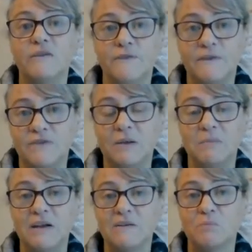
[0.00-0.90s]
15
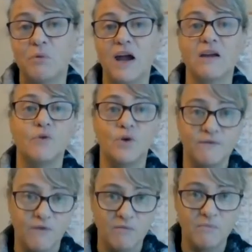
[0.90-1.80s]
minutes break,
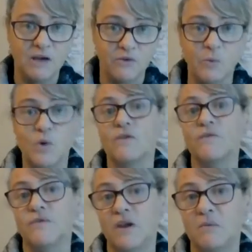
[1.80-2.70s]
45 minutes work,
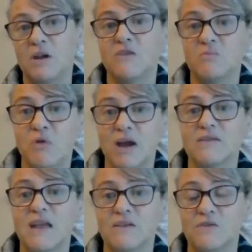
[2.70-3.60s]
15 minutes break,
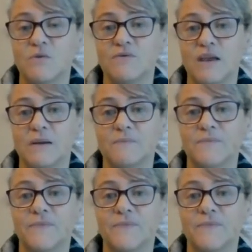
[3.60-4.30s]
that sort of thing.